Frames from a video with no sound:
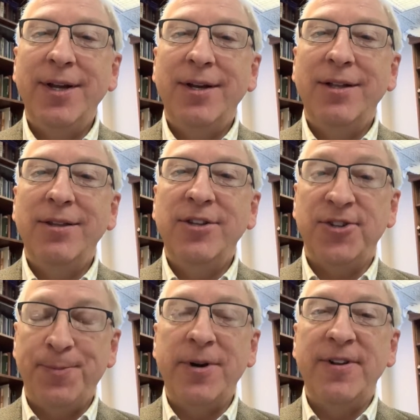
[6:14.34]
The
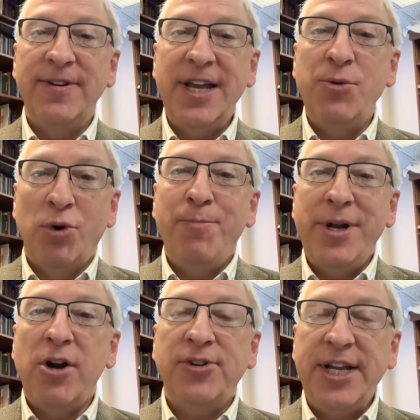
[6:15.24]
Spirit indeed will be
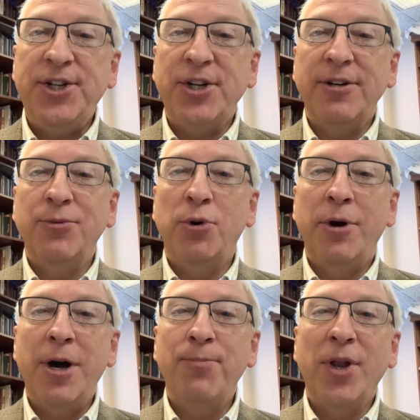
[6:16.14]
our teacher, will
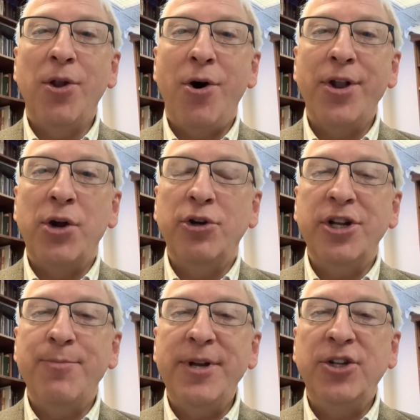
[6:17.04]
help the law not only
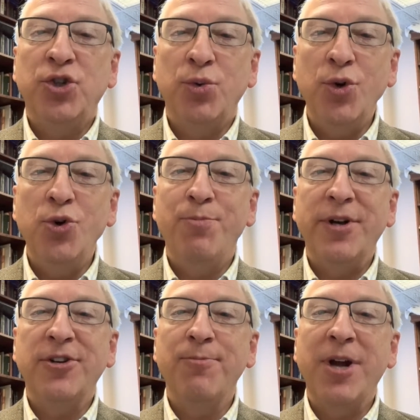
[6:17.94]
to be true,
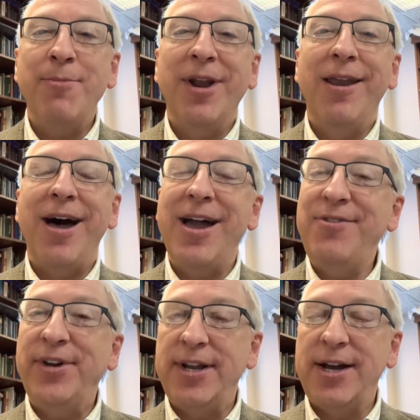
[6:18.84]
but to become
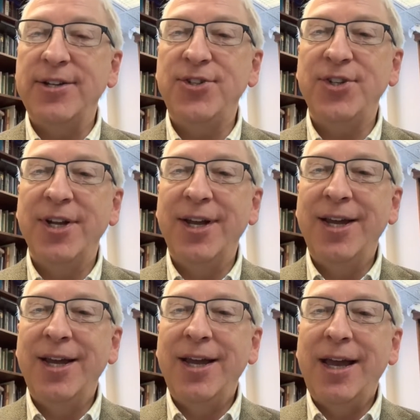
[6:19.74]
alive in us.
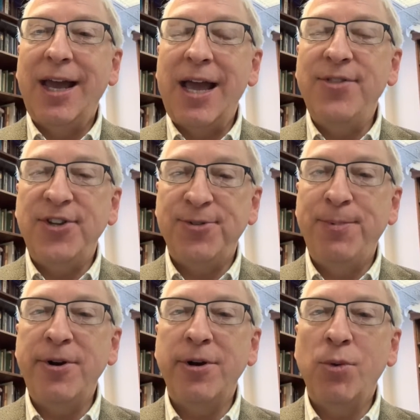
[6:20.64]
And the
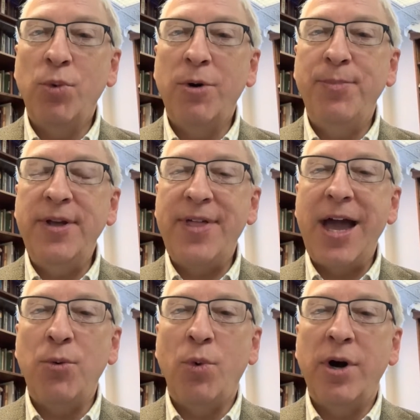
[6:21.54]
Spirit will be
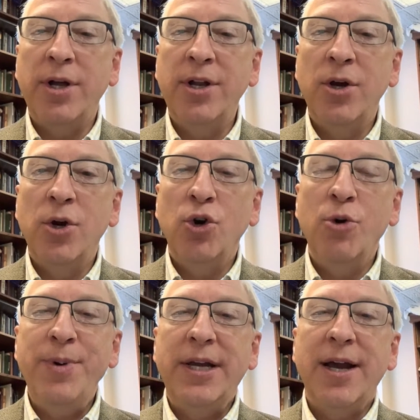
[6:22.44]
that one who,
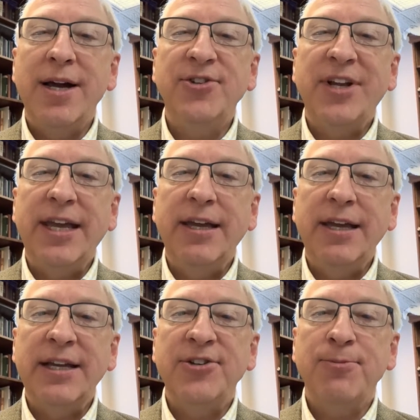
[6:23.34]
because
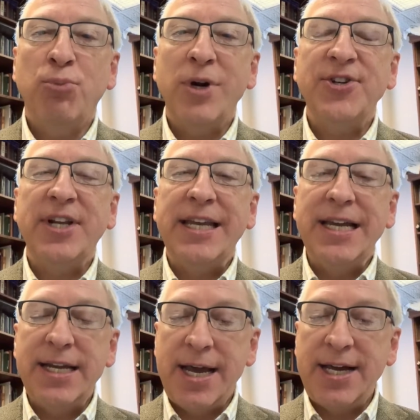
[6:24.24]
He is present
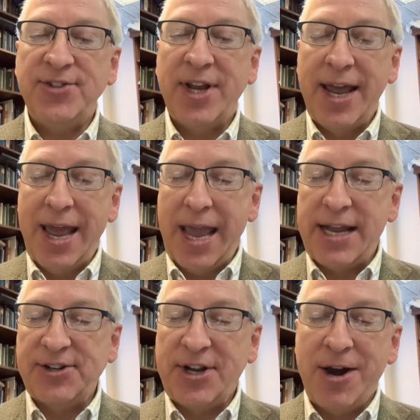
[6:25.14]
in us and
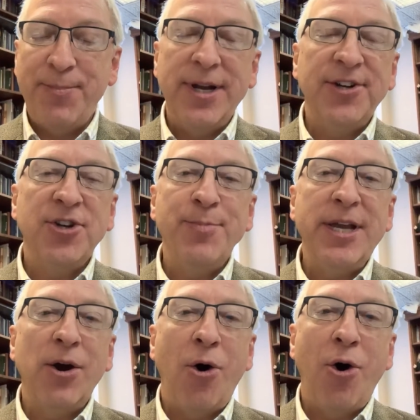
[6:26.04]
is helping us to
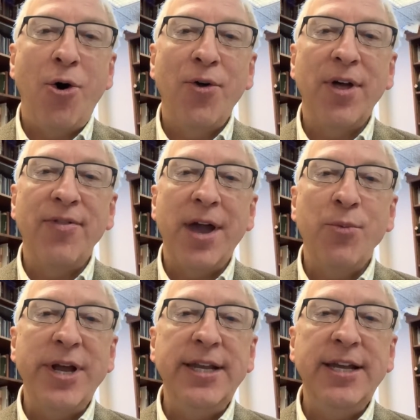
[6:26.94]
be all that, that
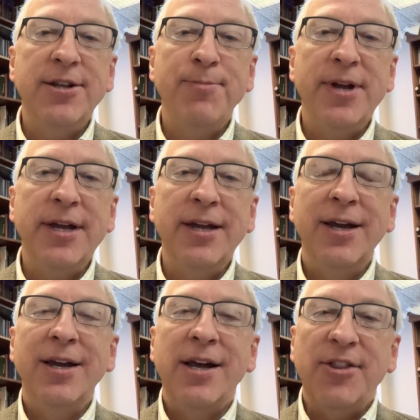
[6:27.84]
we need to be,
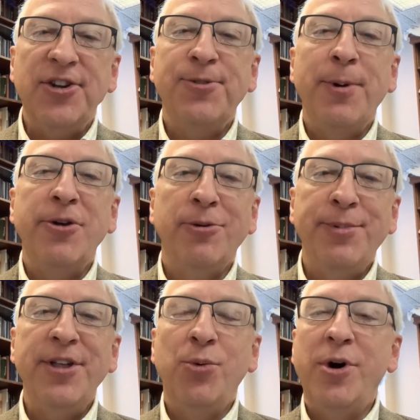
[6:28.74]
the Spirit will
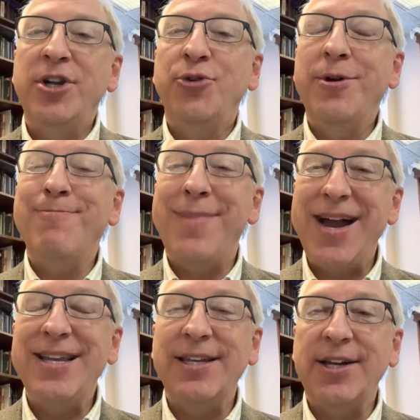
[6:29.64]
be the one to
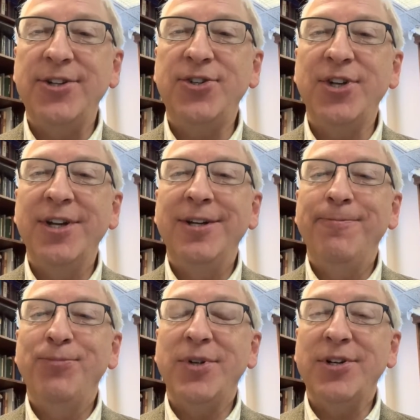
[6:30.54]
remind us
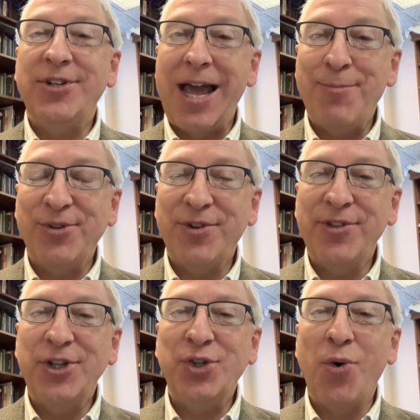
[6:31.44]
to tap us on
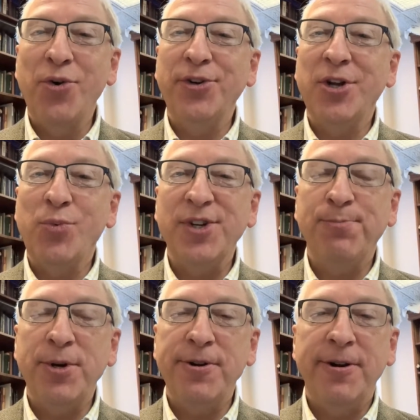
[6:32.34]
the shoulder, to
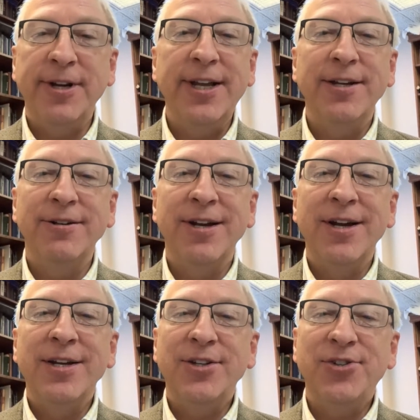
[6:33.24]
whisper in our ear,
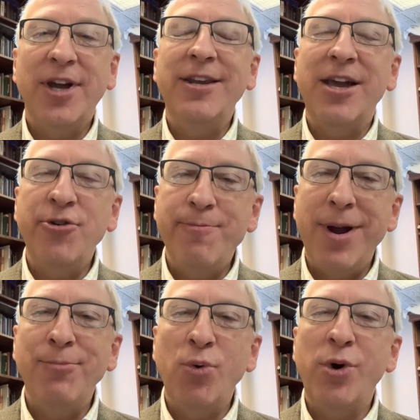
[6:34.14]
to say, Now you
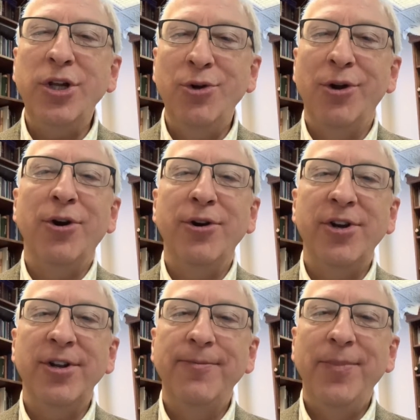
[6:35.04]
remember what you
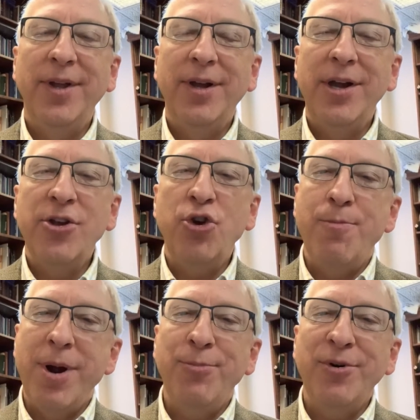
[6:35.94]
learned? You
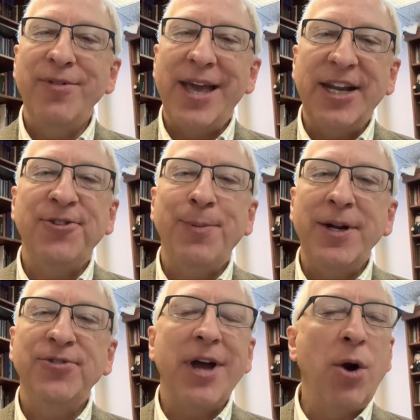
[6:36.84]
remember that
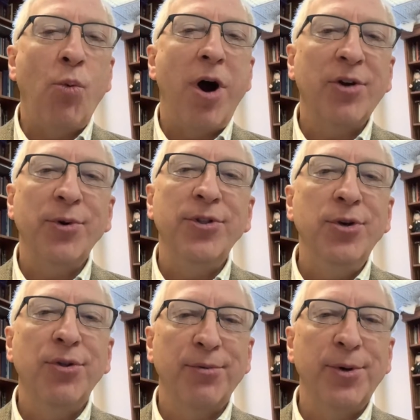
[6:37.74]
experience I walked with
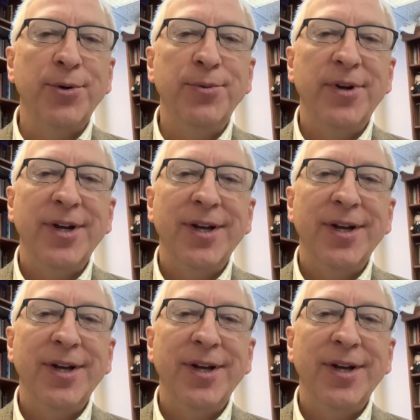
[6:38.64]
you through?